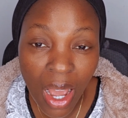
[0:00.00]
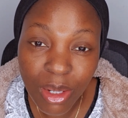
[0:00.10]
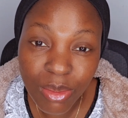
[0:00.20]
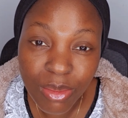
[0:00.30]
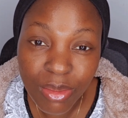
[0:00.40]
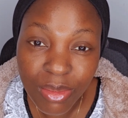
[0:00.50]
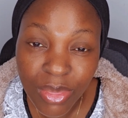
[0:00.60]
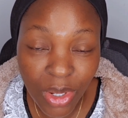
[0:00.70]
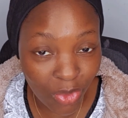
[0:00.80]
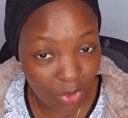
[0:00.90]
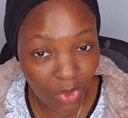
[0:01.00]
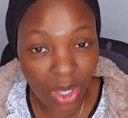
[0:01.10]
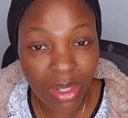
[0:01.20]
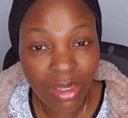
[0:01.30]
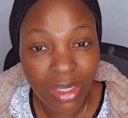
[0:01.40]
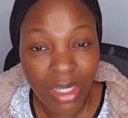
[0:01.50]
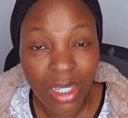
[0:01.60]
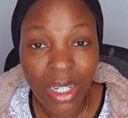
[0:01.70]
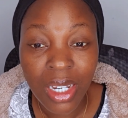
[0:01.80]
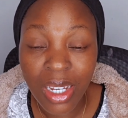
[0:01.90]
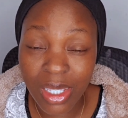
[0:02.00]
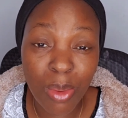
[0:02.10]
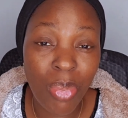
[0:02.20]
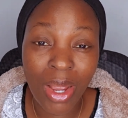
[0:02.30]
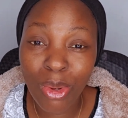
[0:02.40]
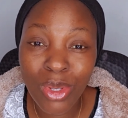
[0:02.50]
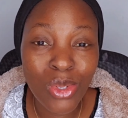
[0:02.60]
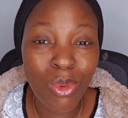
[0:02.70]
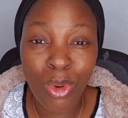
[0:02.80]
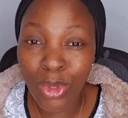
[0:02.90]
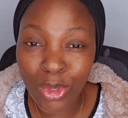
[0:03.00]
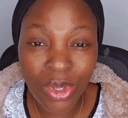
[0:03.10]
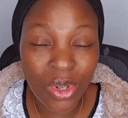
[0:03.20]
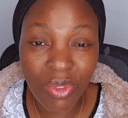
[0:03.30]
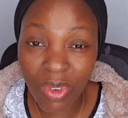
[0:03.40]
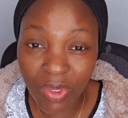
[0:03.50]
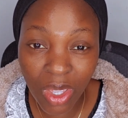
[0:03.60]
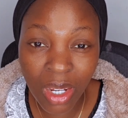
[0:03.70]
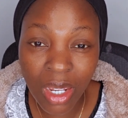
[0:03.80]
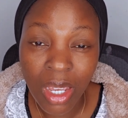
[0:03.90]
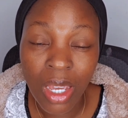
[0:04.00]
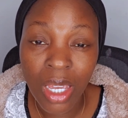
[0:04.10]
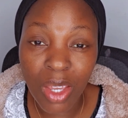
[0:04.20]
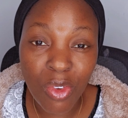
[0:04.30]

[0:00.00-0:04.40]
Yeah, 315. Is the bank going to loan you 315